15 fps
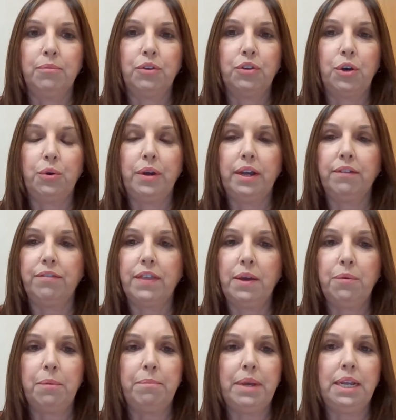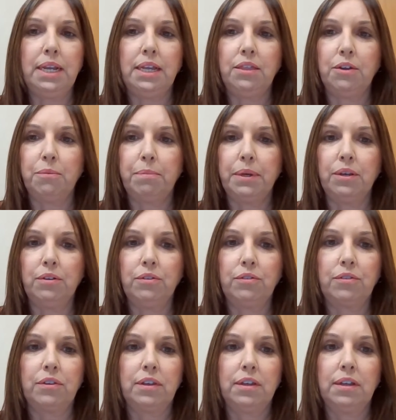So if they were meeting their
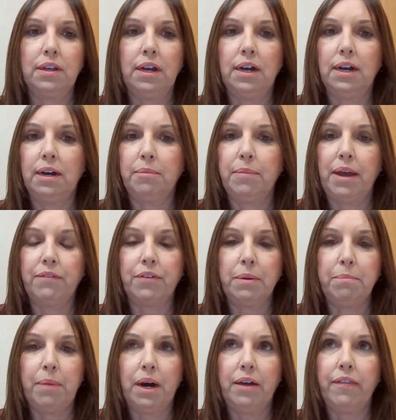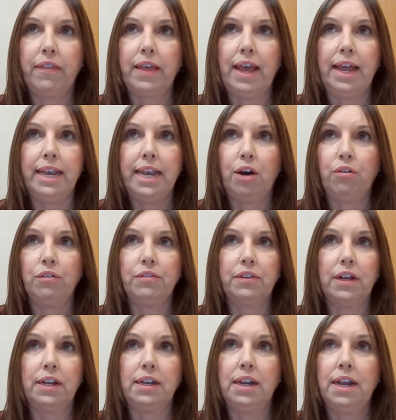bills every month and now all of a
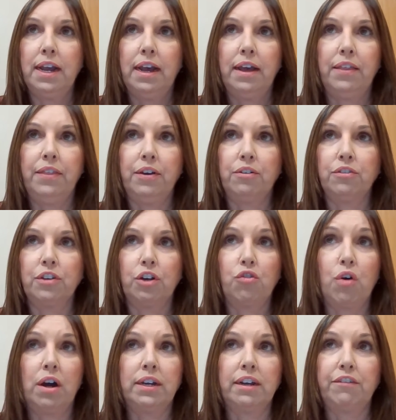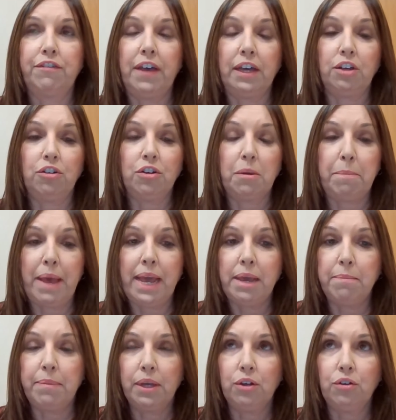sudden there's a chronic failure to pay
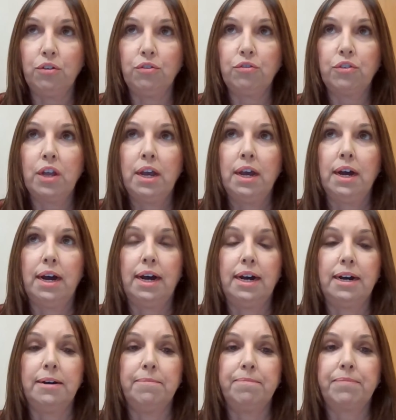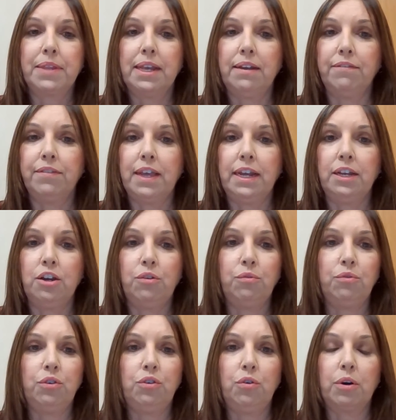bills, if they
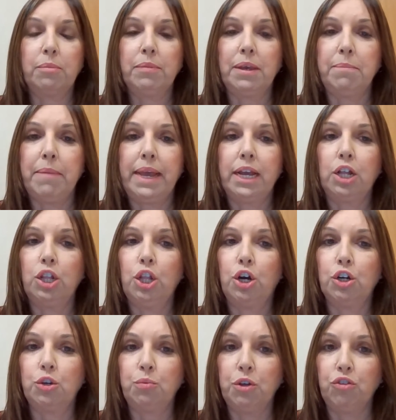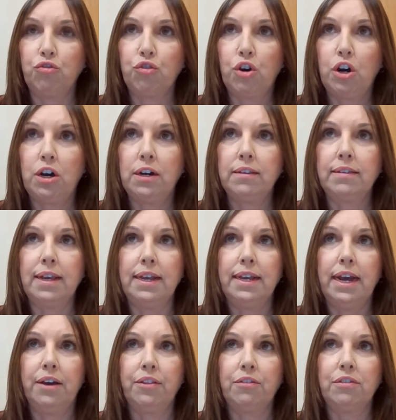don't normally make large withdrawals and
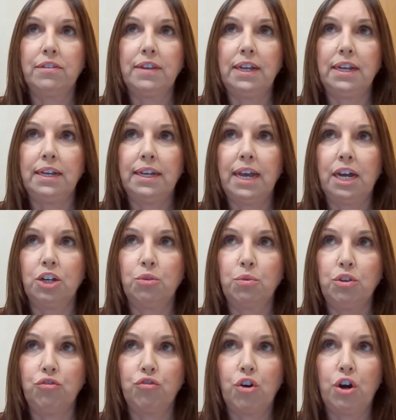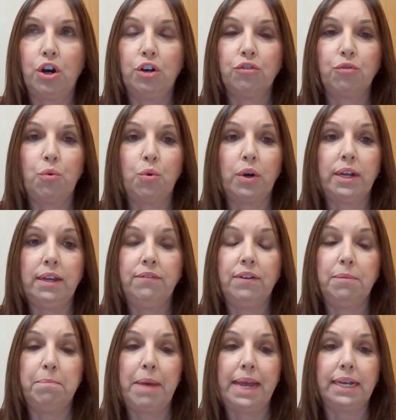now they're seeing cash withdrawals or
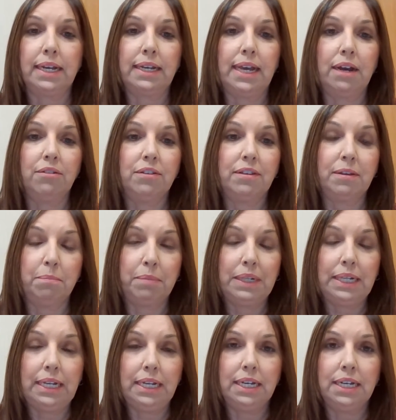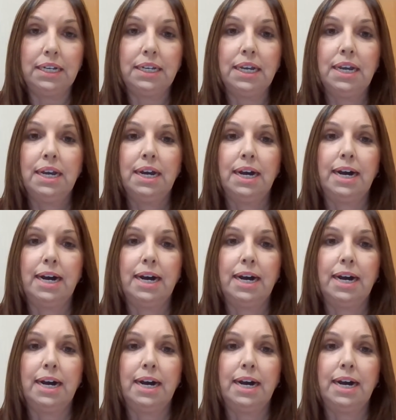even bank accounts depleted,